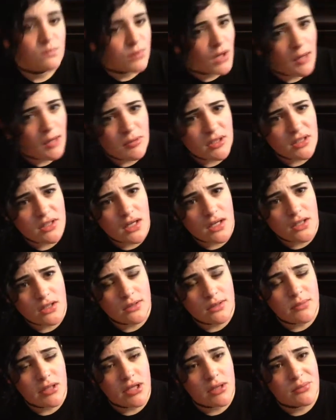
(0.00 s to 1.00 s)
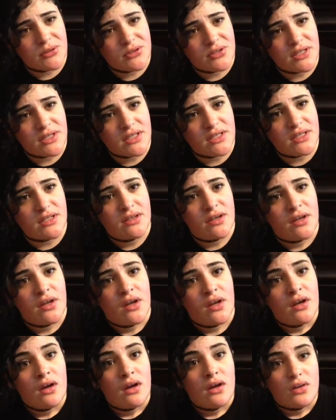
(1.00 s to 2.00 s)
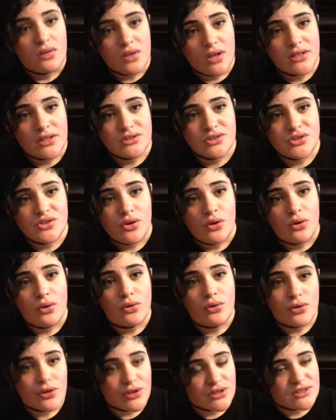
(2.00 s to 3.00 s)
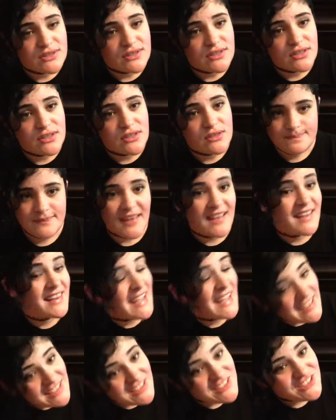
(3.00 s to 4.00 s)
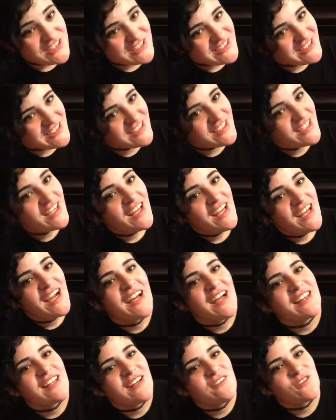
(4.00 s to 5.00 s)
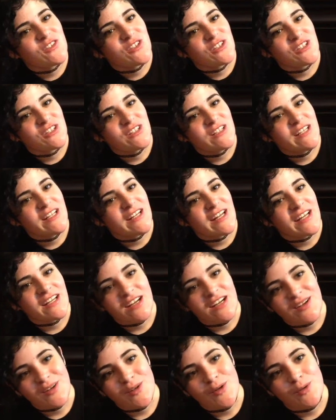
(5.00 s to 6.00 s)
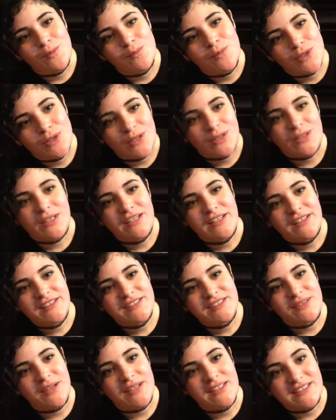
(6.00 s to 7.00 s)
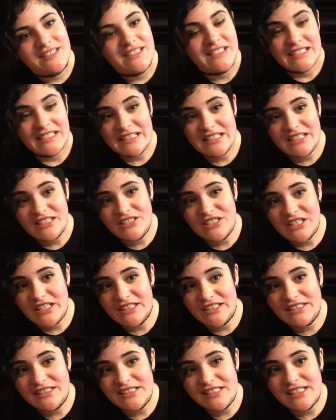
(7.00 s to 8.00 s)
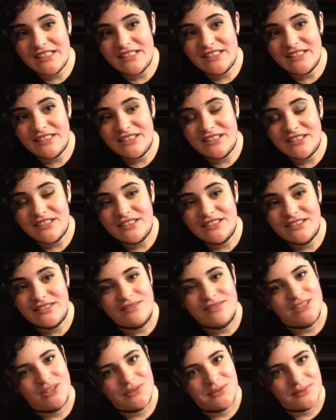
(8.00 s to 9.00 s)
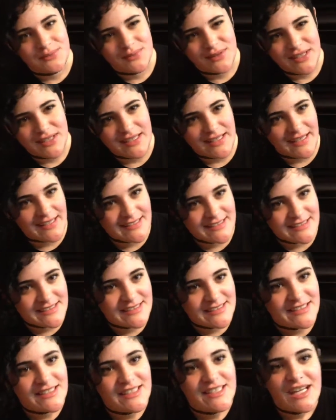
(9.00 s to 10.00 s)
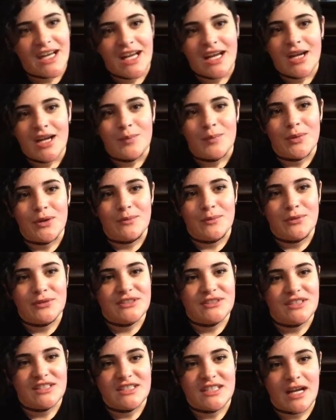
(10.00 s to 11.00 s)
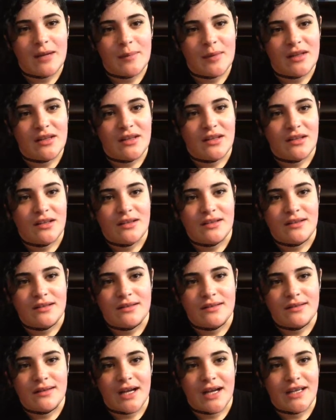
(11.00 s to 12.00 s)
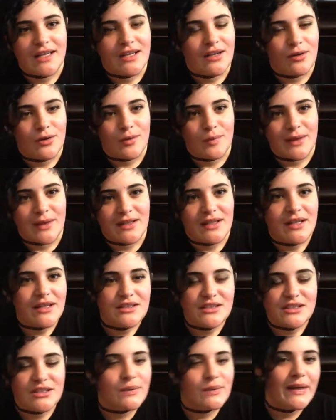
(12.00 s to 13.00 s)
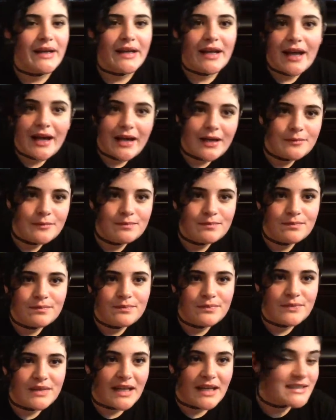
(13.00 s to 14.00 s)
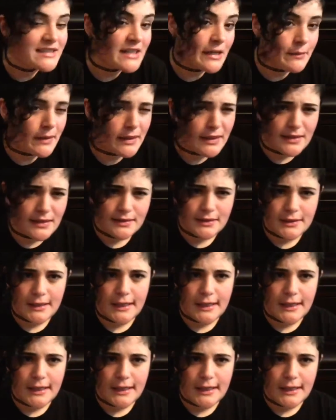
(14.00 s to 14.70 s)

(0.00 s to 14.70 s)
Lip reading: probably not going to be able to eat lunch or dinner. Last year I left early and I got home early, so I did get a chance to eat dinner, which was really nice, but most of the time I get home at like 2 a.m. That time I got